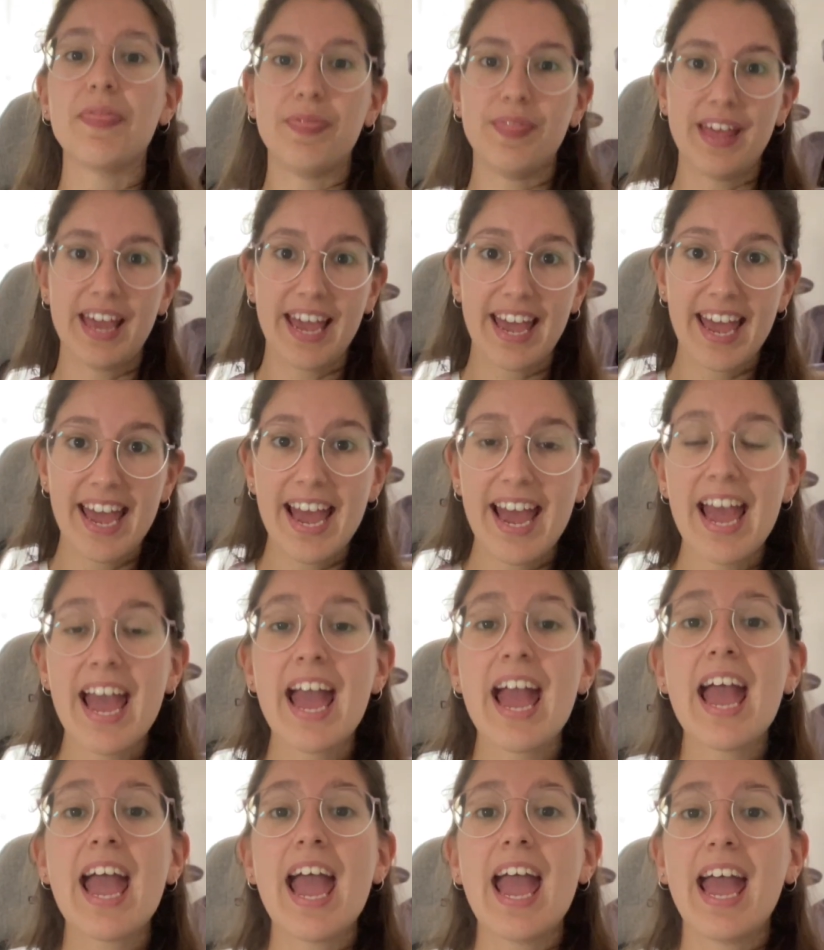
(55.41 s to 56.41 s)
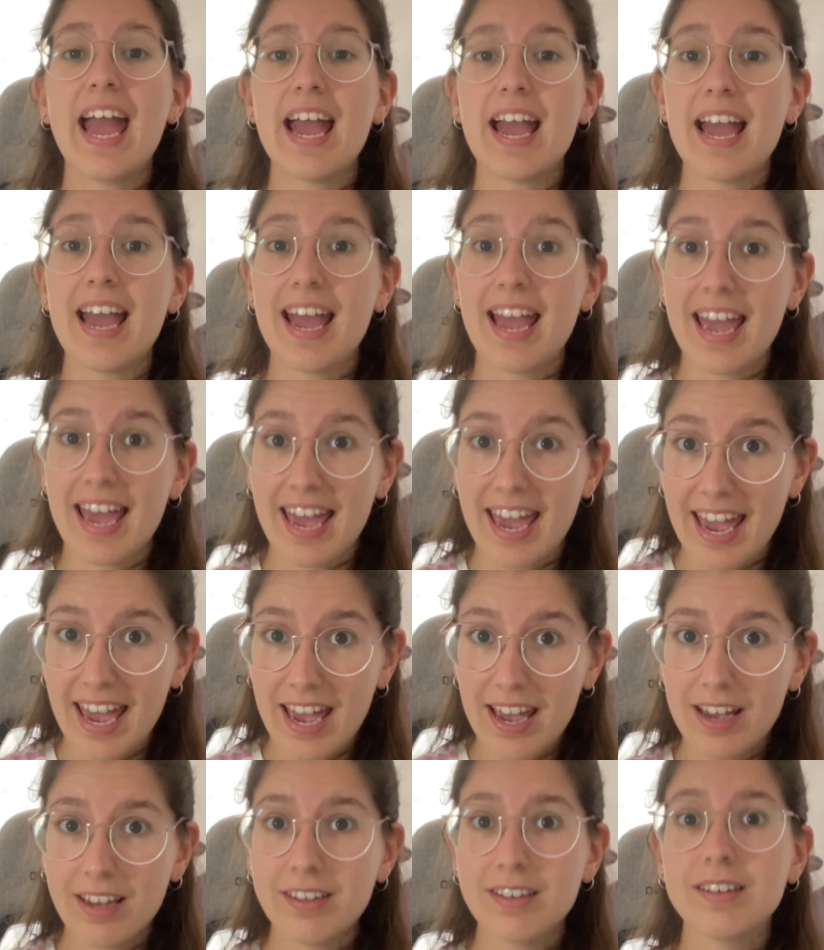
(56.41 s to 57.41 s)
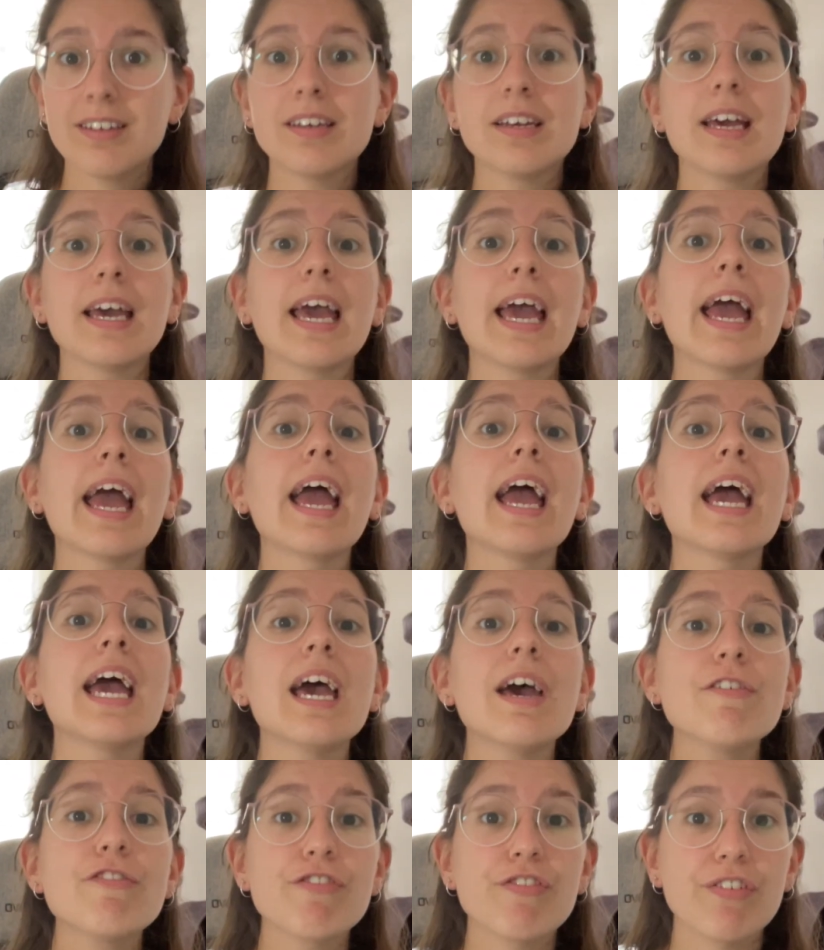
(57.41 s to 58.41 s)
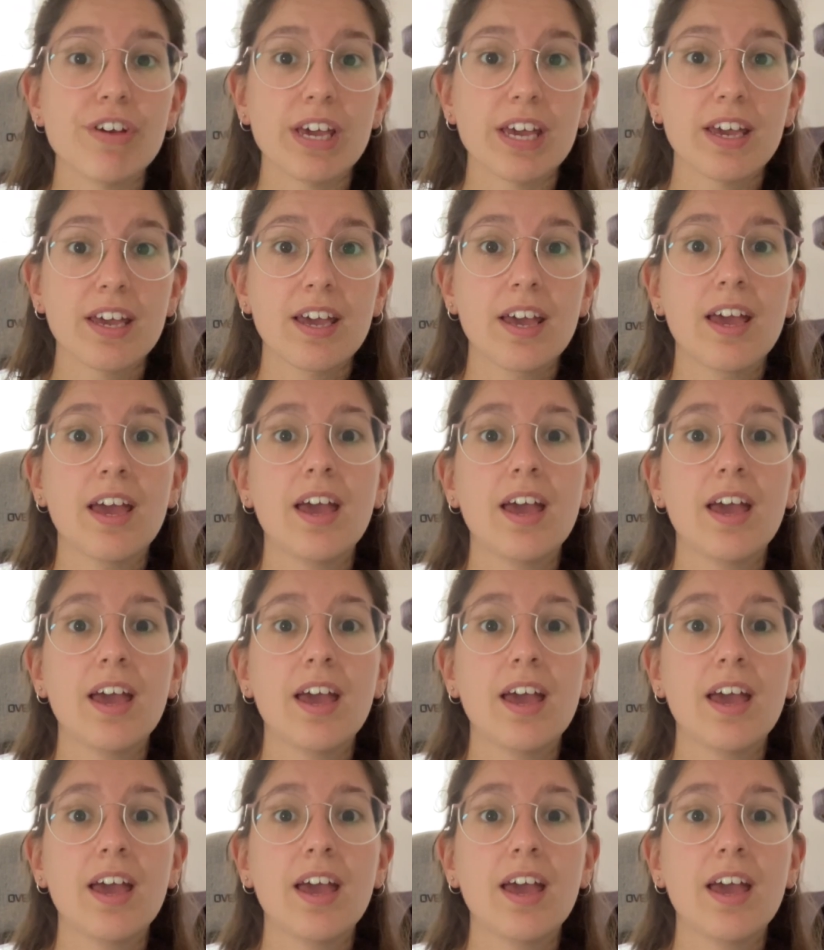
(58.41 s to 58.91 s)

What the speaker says: D, E, F, G,